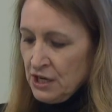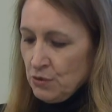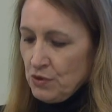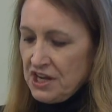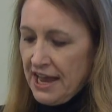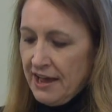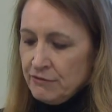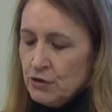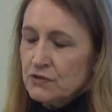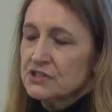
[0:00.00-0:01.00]
We have
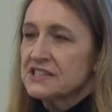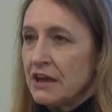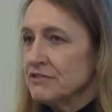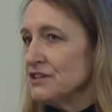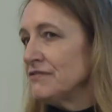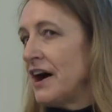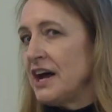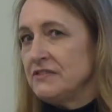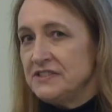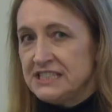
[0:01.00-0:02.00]
over
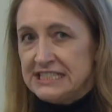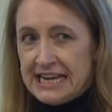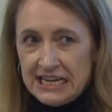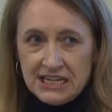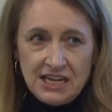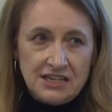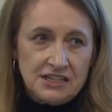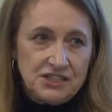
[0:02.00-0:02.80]
75 dedicated